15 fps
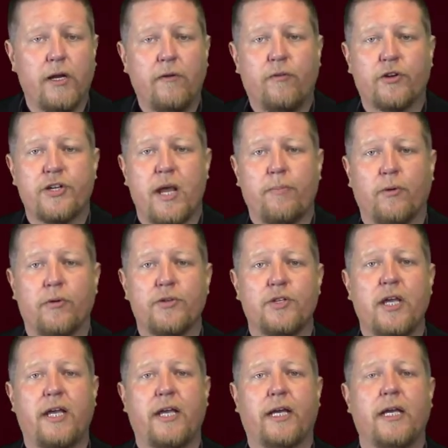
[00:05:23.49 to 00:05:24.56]
For example,
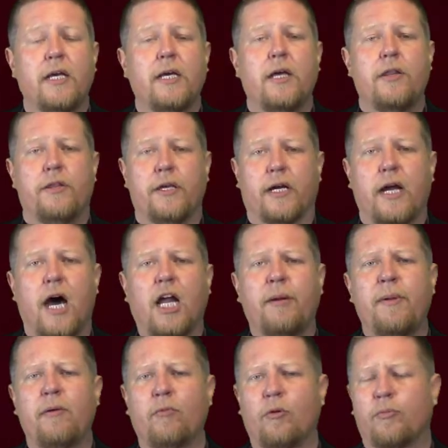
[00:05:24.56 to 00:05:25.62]
saying, "The
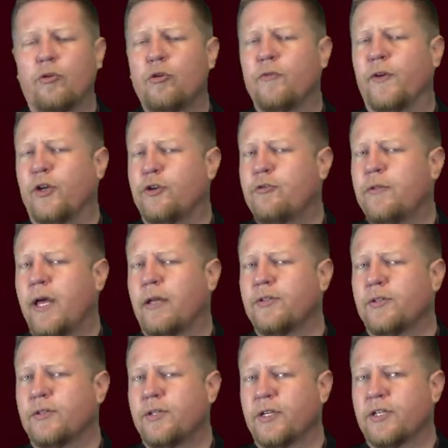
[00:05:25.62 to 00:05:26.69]
economy will improve in
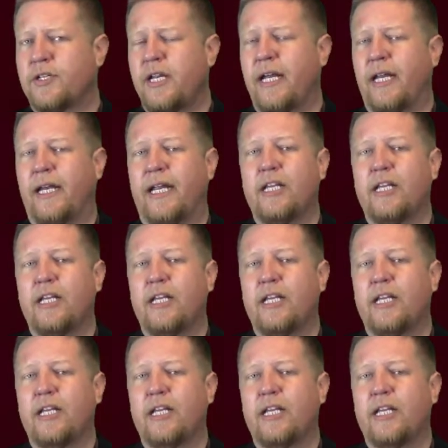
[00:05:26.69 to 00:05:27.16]
2016